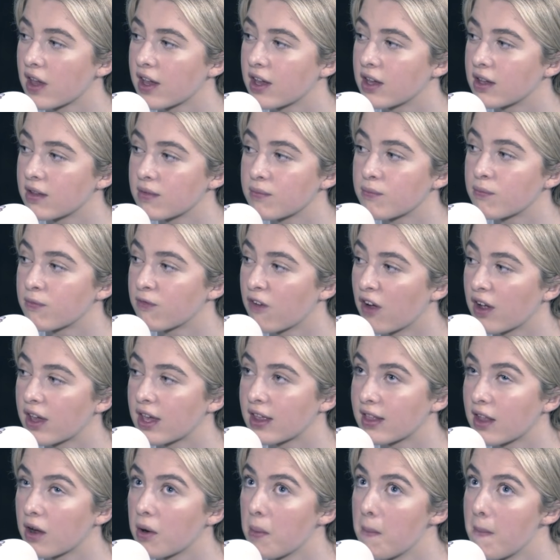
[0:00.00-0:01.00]
like,
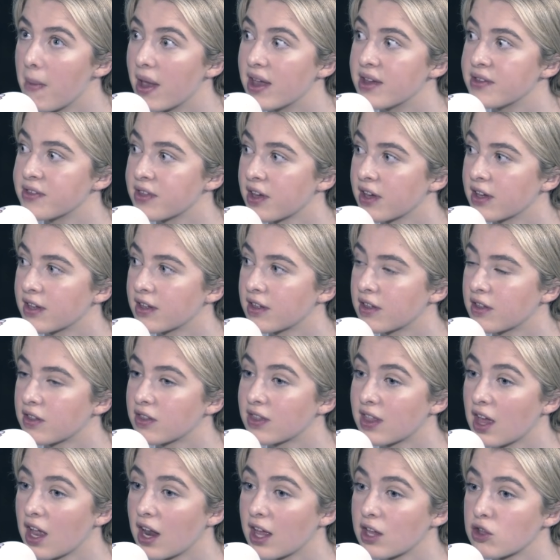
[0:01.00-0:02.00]
fucking, they're amazing.
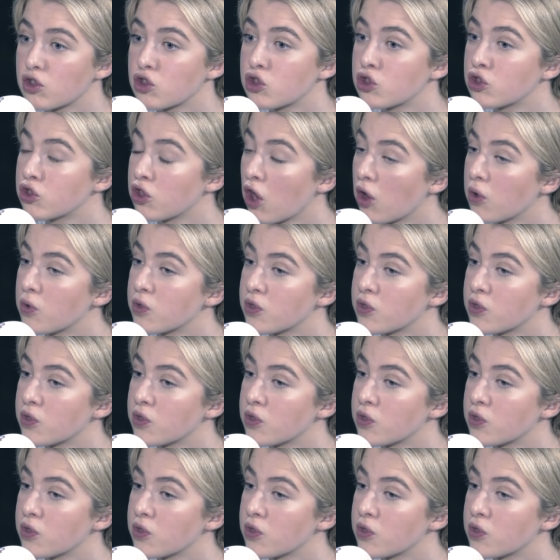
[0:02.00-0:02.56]
Yeah. They're, like, so